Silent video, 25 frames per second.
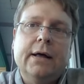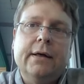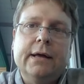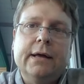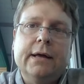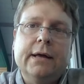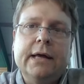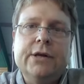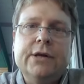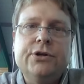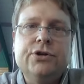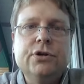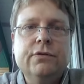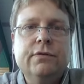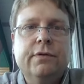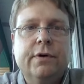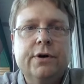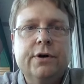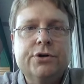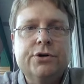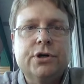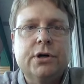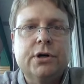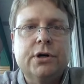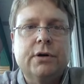each new
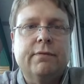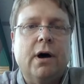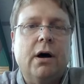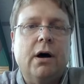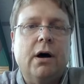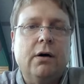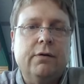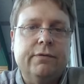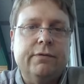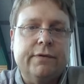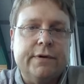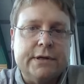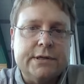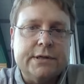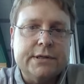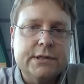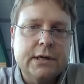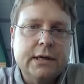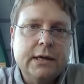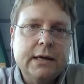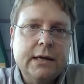version of Office.